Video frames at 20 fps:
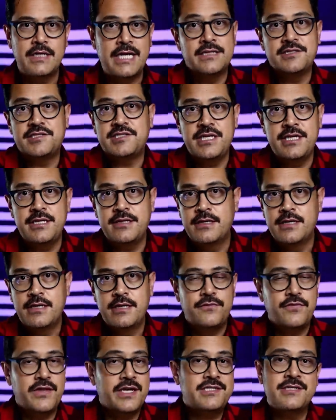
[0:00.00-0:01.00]
And see,
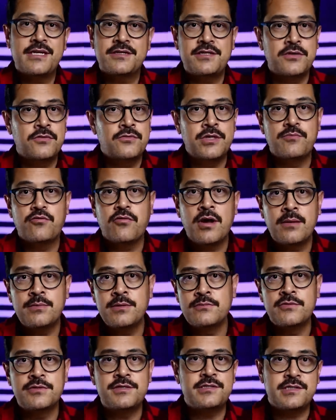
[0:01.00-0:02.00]
that's not the only
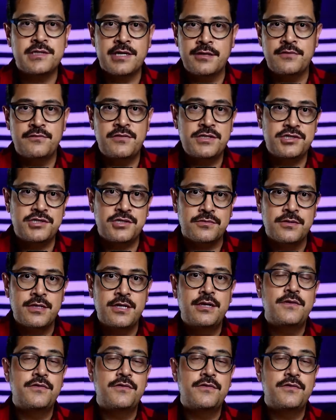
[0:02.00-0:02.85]
problem with this kind of issue.